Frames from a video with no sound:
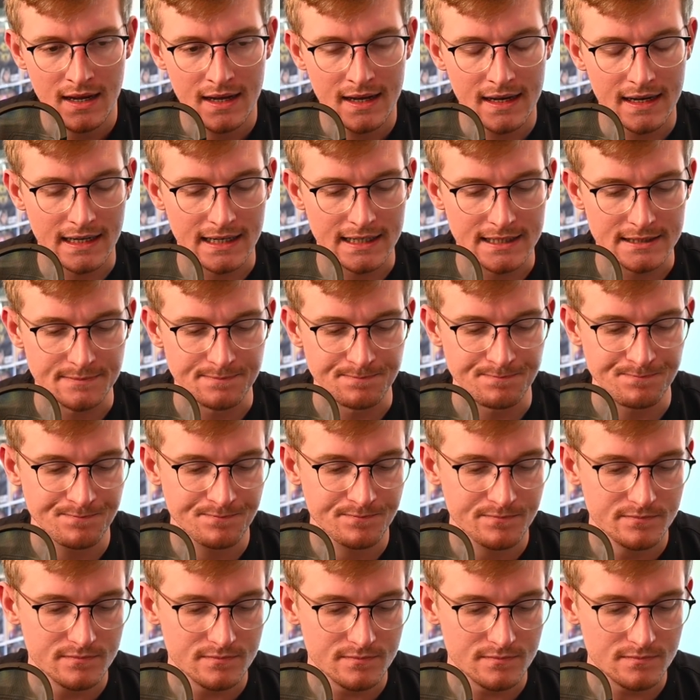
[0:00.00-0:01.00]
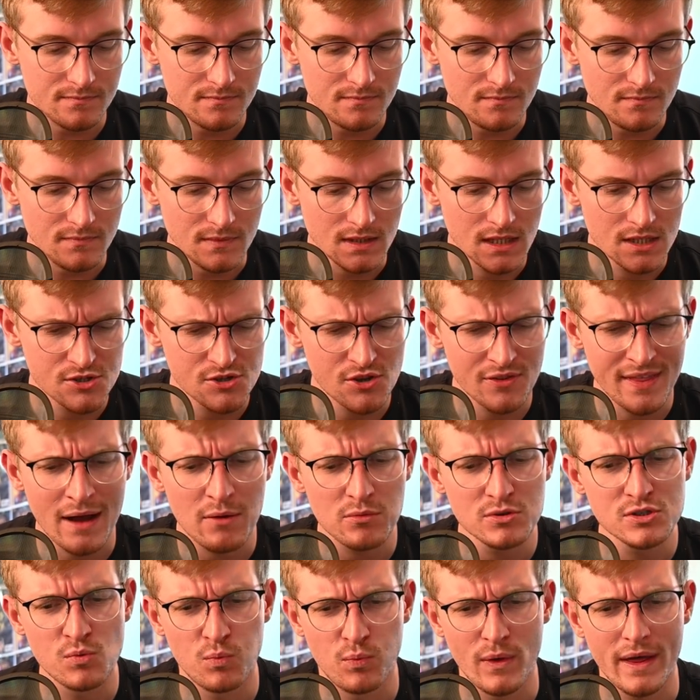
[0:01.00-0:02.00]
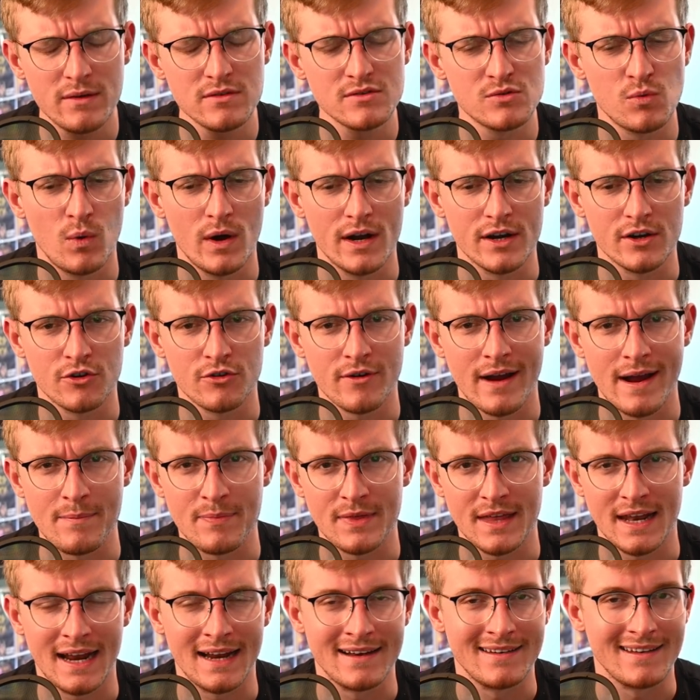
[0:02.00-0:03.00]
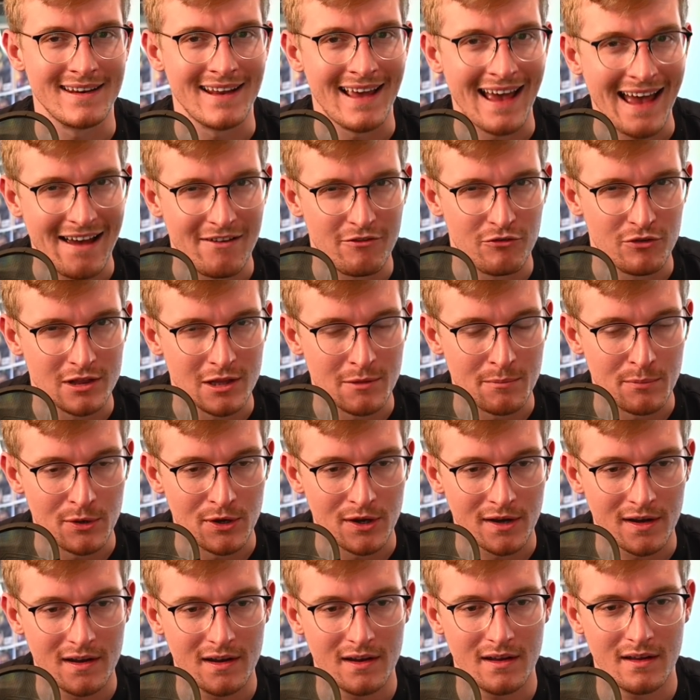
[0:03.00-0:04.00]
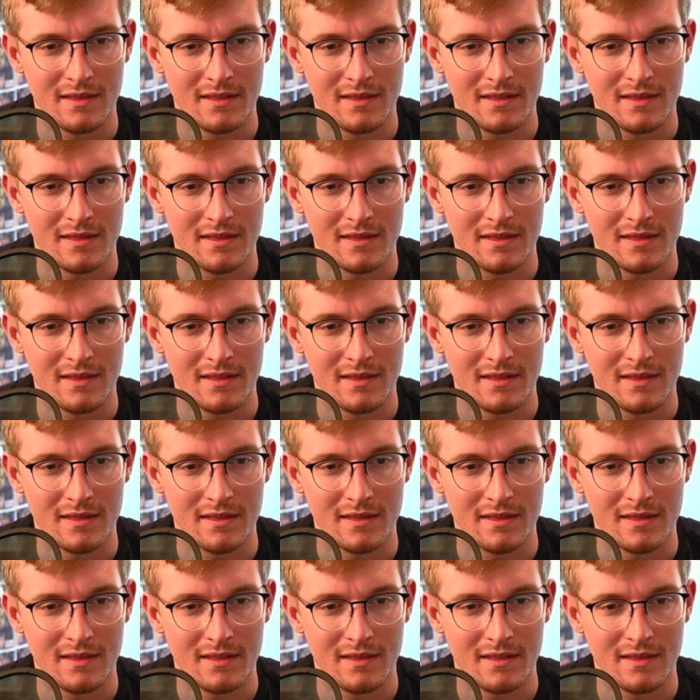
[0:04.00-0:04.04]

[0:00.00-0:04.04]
So that was one gripe that I did have with the book,